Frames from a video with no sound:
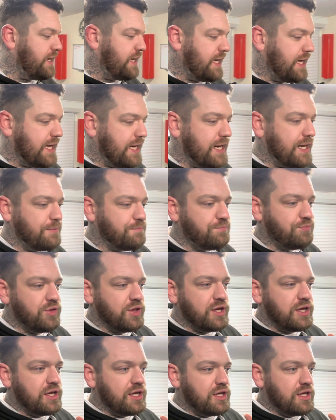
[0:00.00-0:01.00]

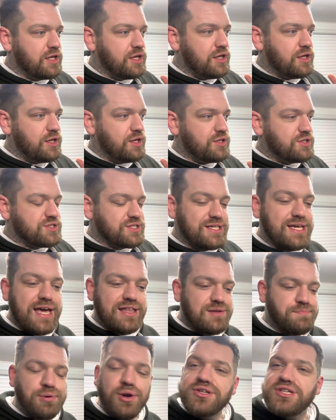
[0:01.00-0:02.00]
So yeah,
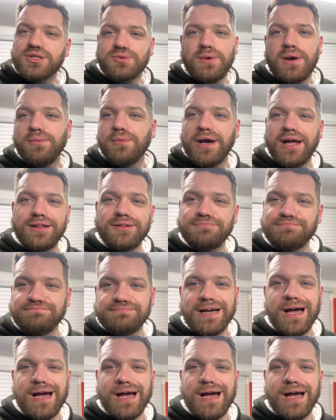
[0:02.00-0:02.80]
the project went well.